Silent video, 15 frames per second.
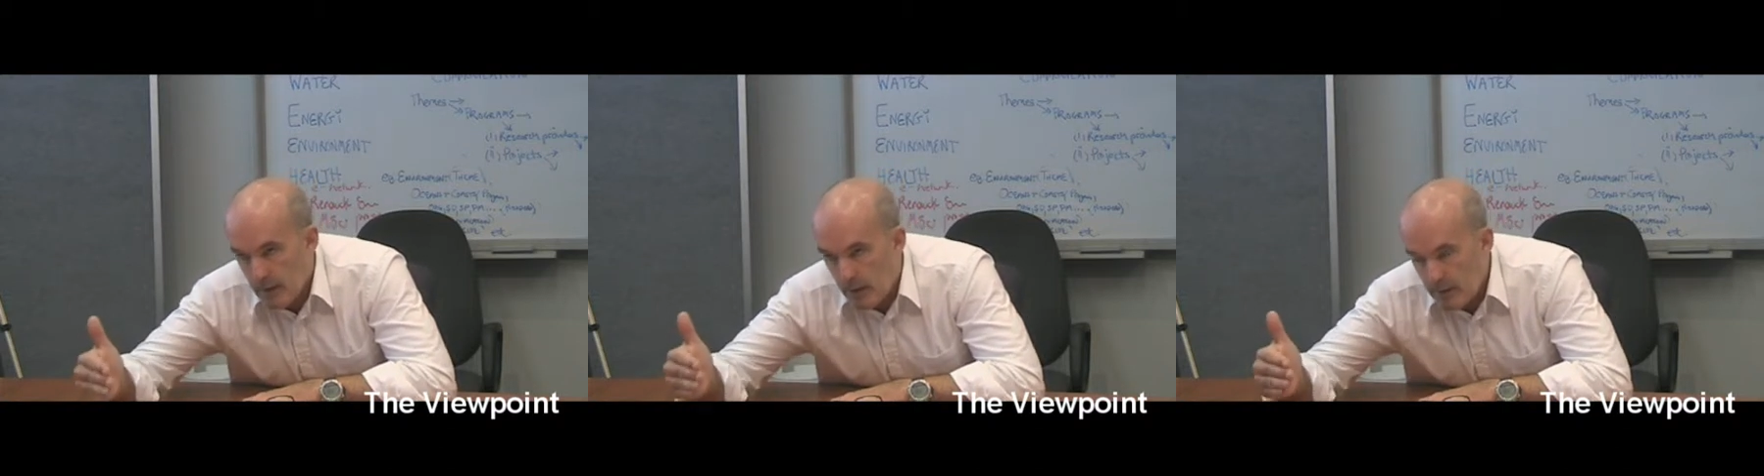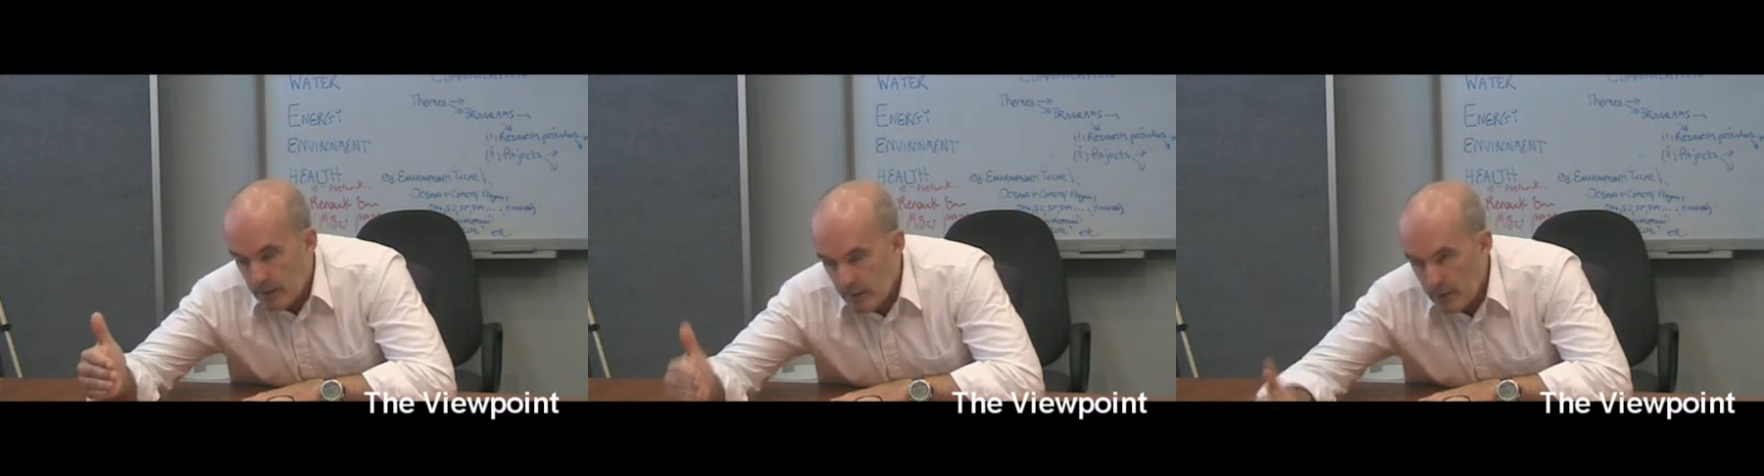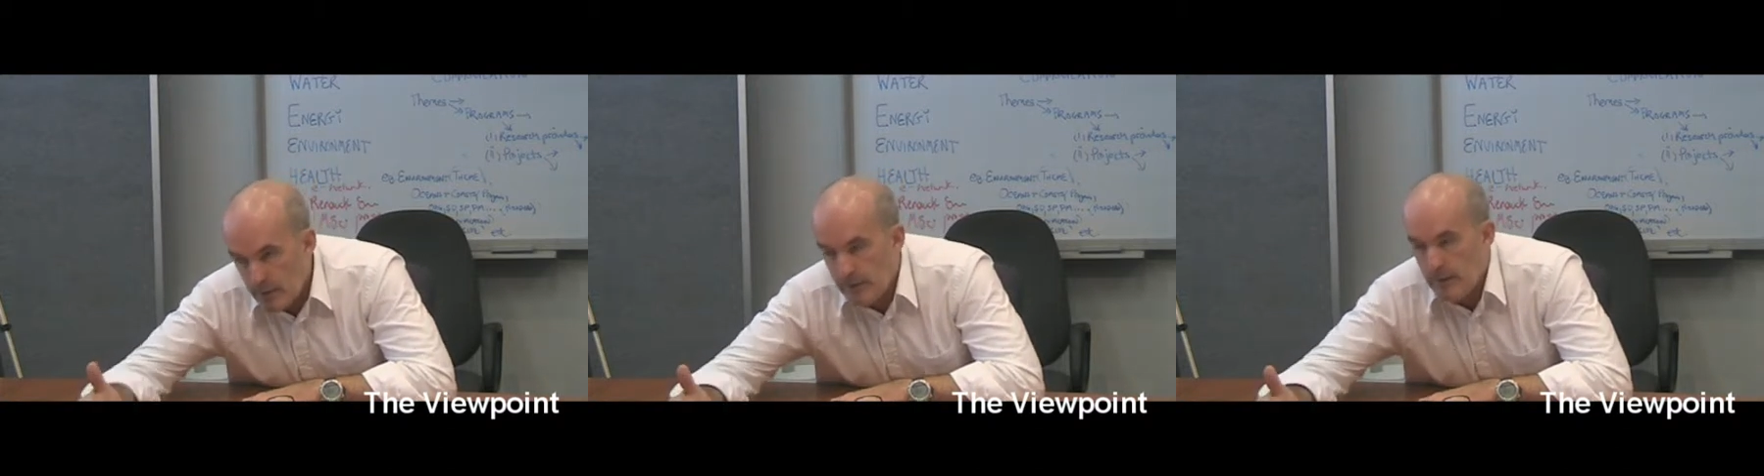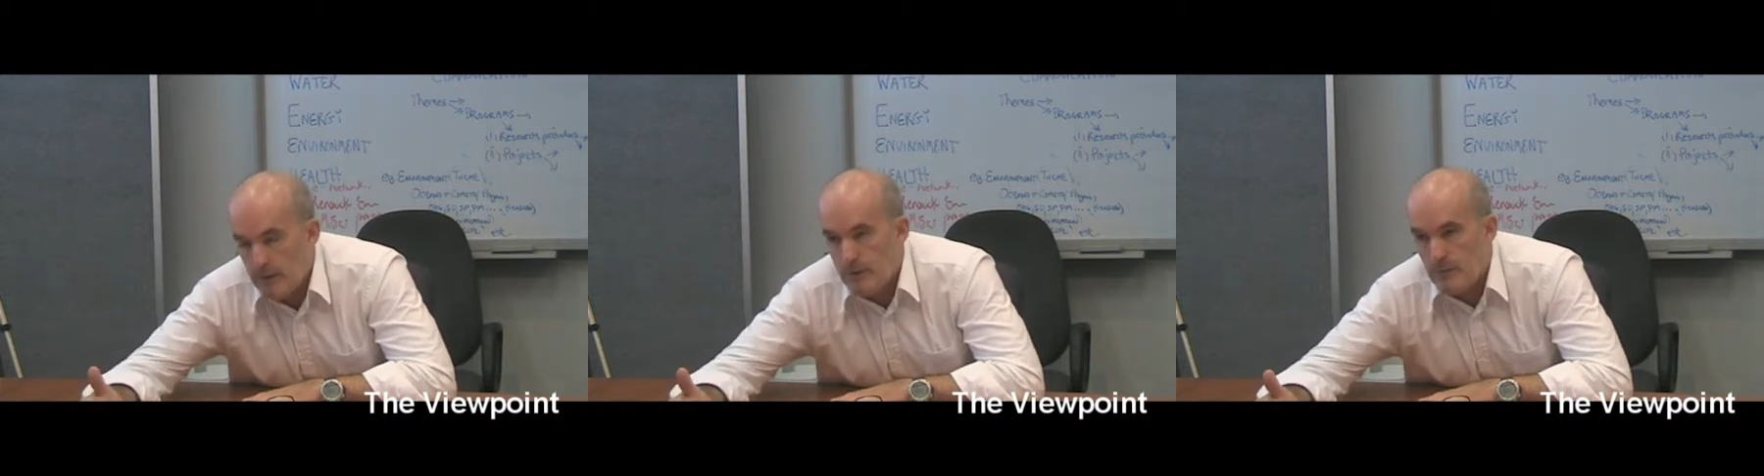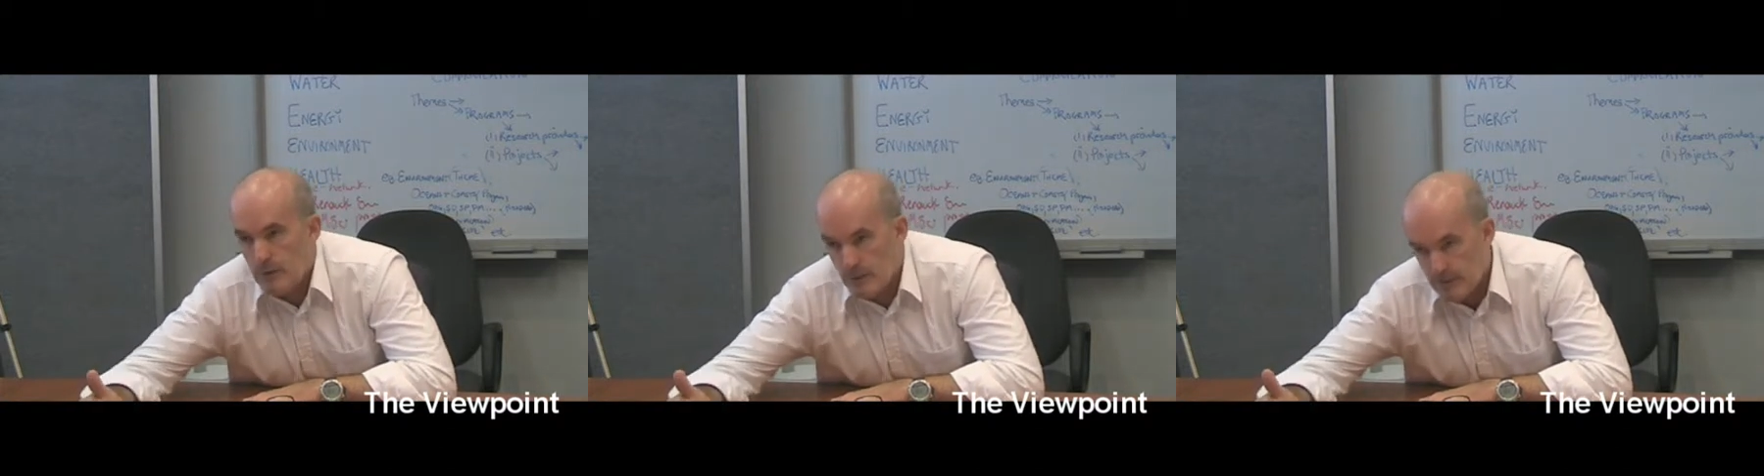heard an
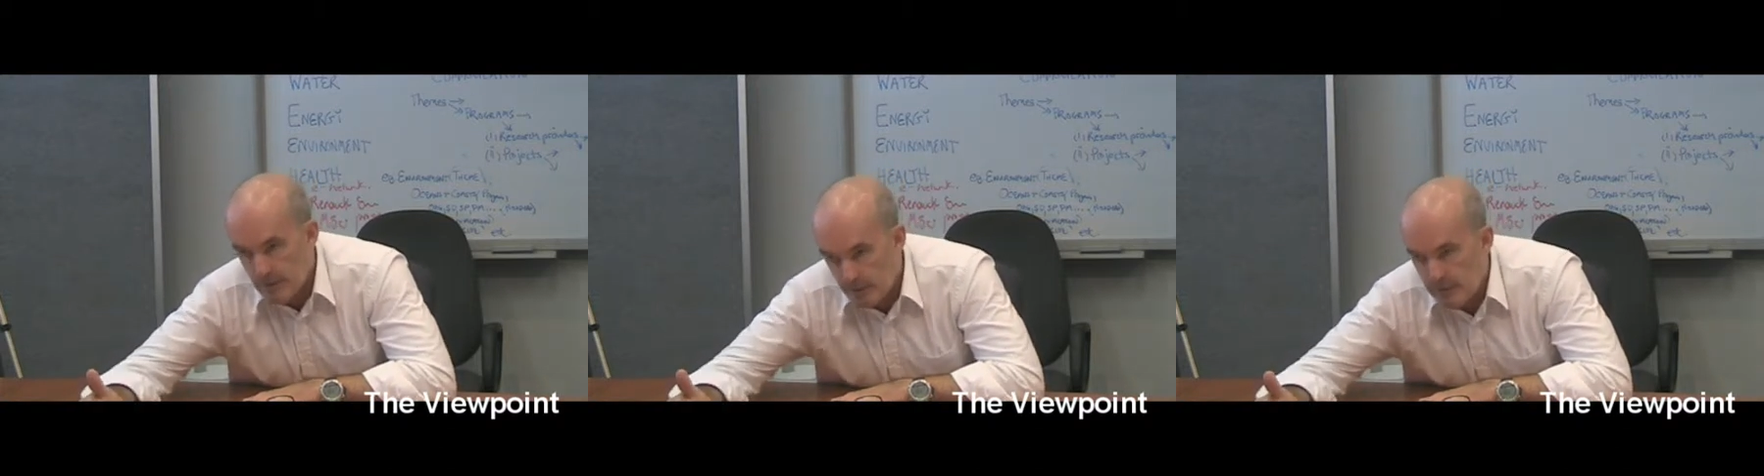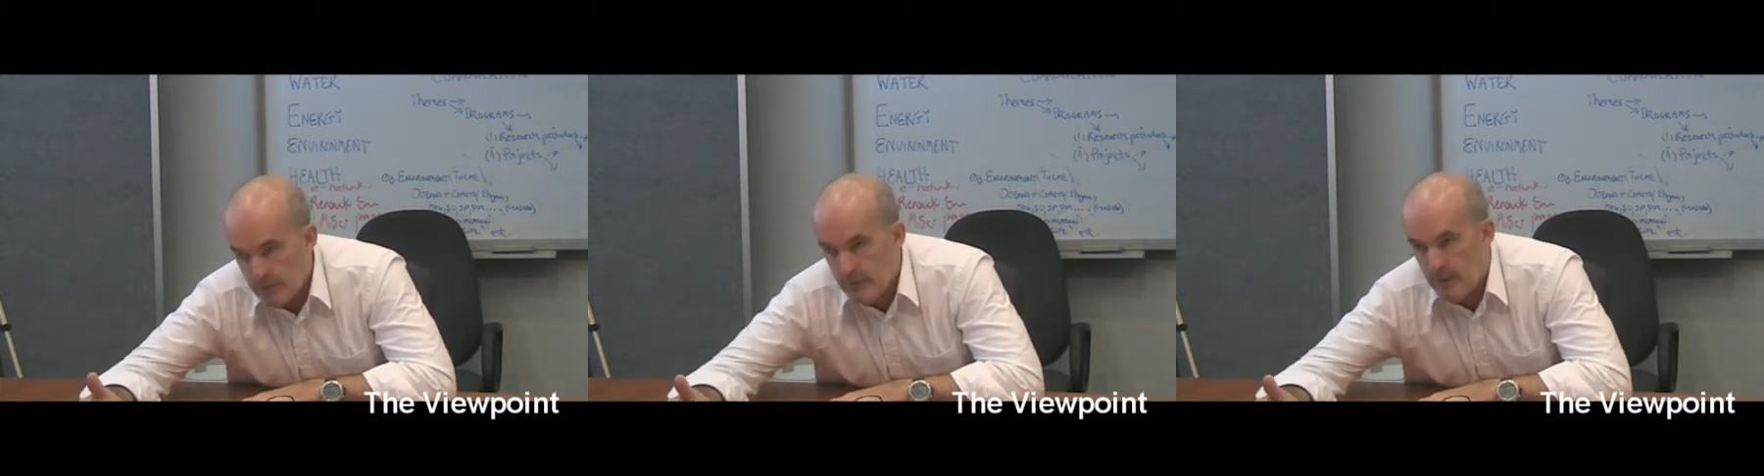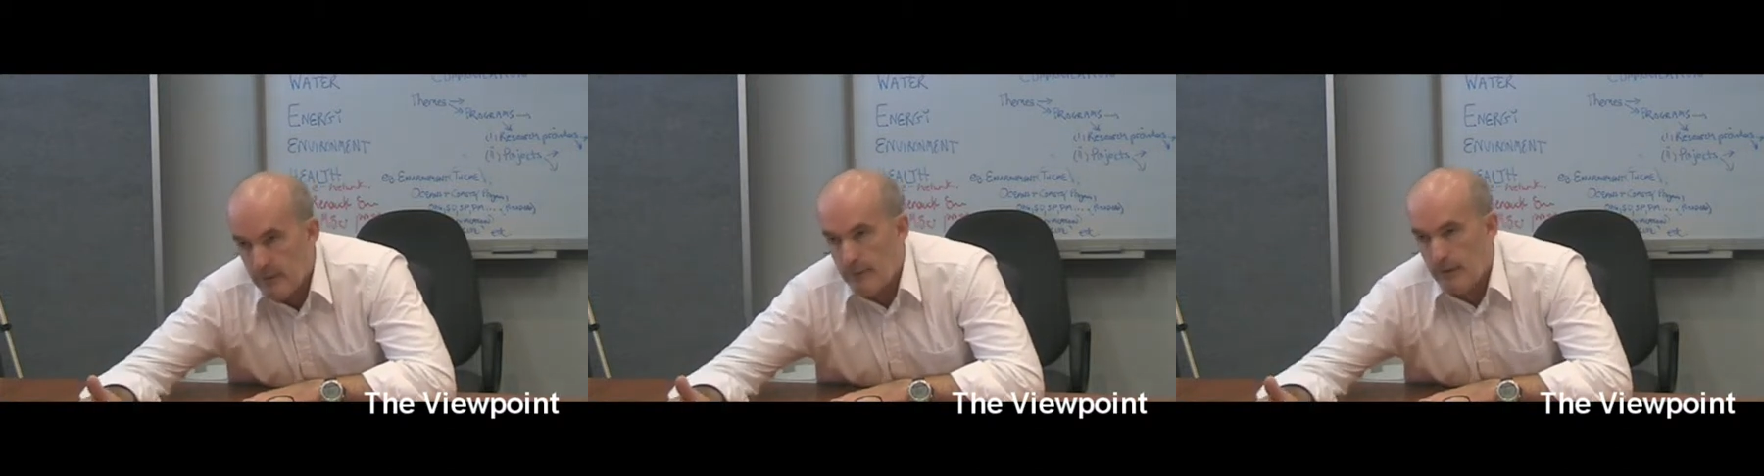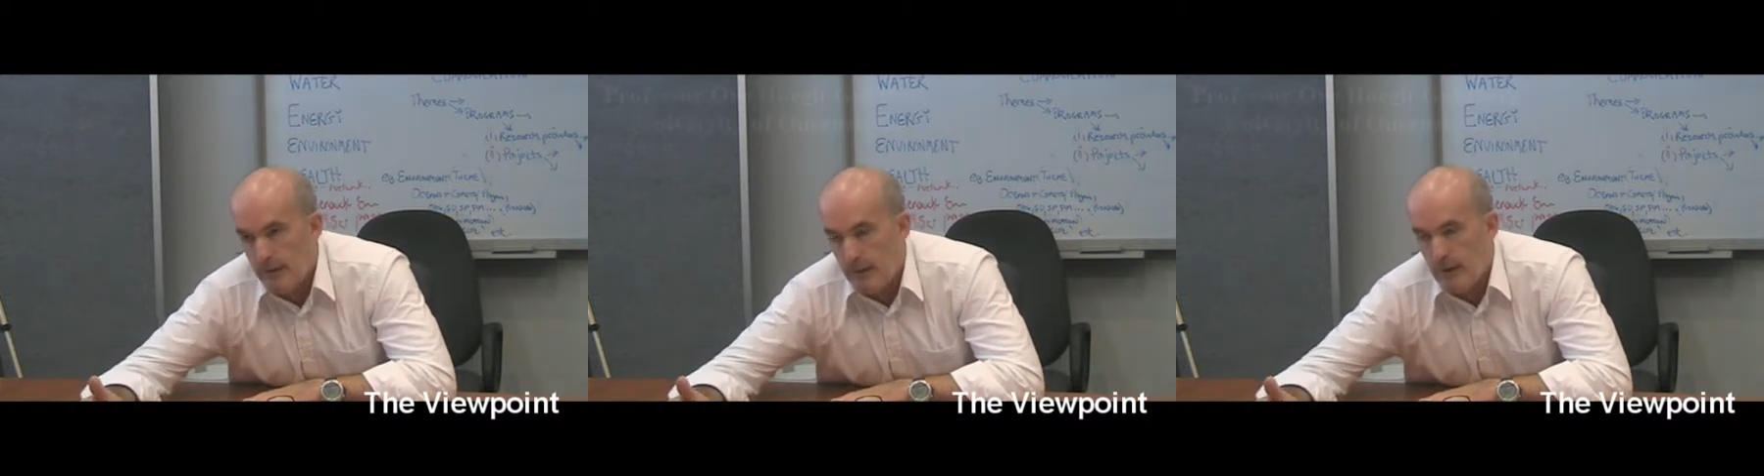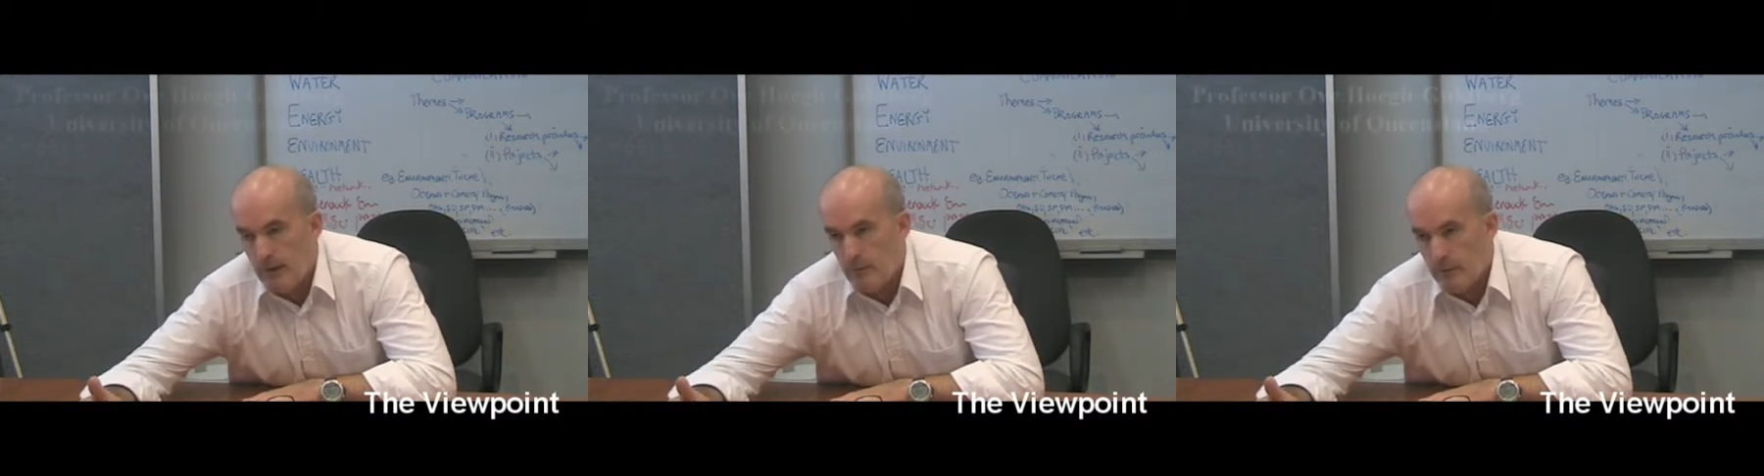interview just the other day